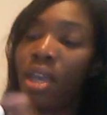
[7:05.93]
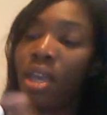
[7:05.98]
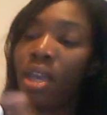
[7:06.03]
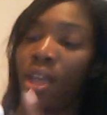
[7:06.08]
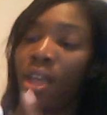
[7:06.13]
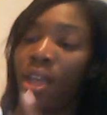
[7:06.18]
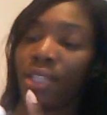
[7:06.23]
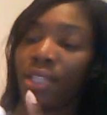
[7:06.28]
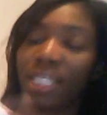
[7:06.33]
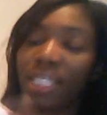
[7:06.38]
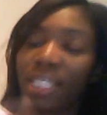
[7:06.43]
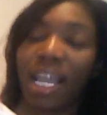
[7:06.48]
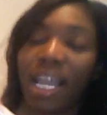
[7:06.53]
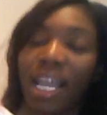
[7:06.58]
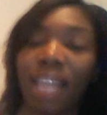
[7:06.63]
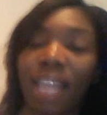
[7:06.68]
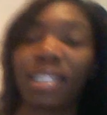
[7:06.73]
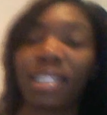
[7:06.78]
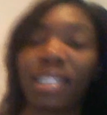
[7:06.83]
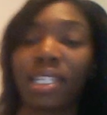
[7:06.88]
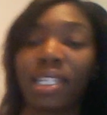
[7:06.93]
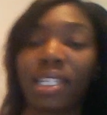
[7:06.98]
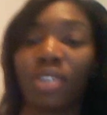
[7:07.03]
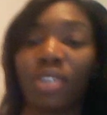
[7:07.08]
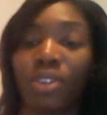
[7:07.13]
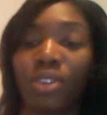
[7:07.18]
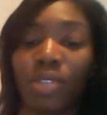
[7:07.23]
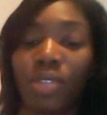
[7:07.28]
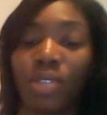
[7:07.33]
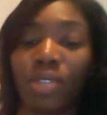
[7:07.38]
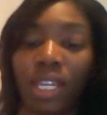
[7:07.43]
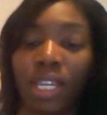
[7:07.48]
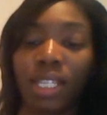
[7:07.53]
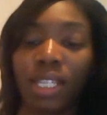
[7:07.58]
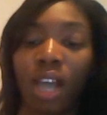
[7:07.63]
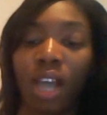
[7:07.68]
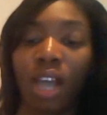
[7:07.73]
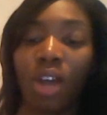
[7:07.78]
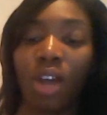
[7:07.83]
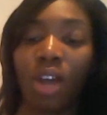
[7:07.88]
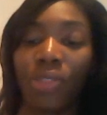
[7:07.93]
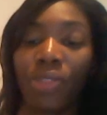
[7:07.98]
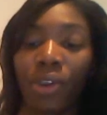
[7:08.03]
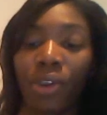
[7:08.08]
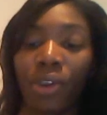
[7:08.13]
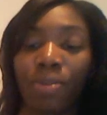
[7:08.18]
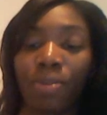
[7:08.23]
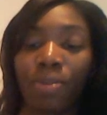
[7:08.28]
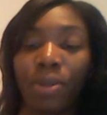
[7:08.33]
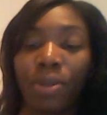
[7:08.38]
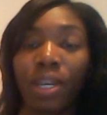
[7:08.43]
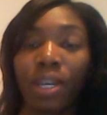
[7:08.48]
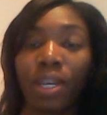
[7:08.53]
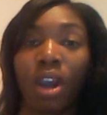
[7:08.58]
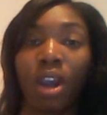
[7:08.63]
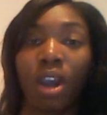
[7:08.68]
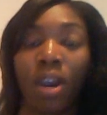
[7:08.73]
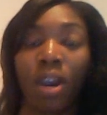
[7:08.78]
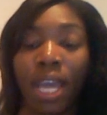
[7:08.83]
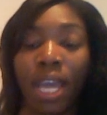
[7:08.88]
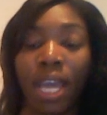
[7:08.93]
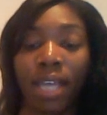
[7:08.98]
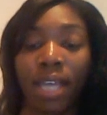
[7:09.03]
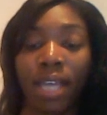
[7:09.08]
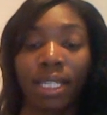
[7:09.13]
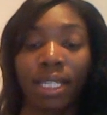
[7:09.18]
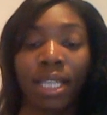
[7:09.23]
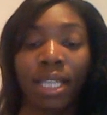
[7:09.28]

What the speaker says: Design Essentials, and it's called Therapeutic RX,